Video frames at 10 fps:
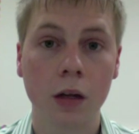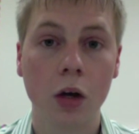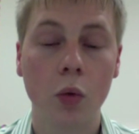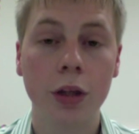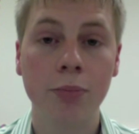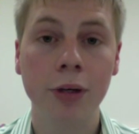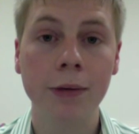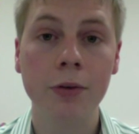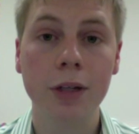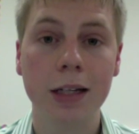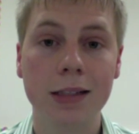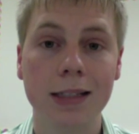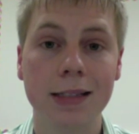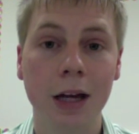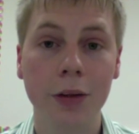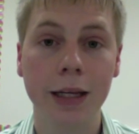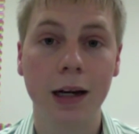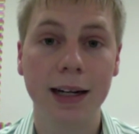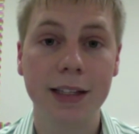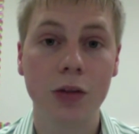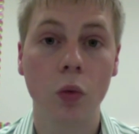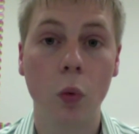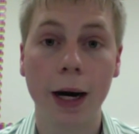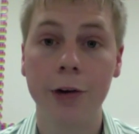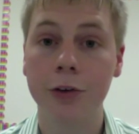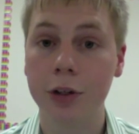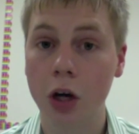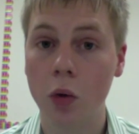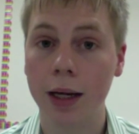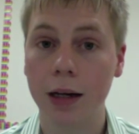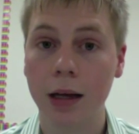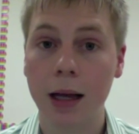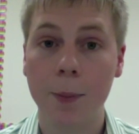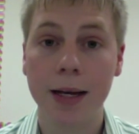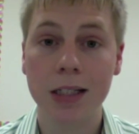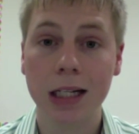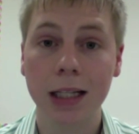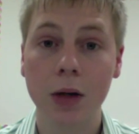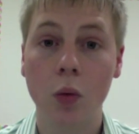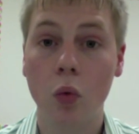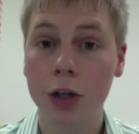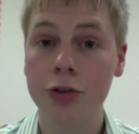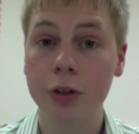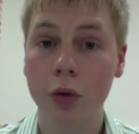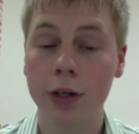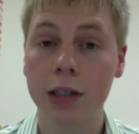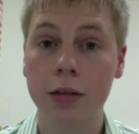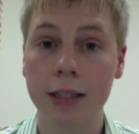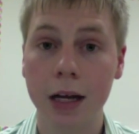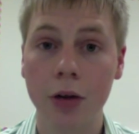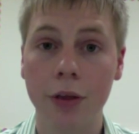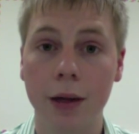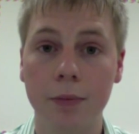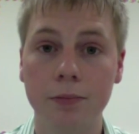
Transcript: What the preview does is tell the audience where you're going, basically what you're going to tell them.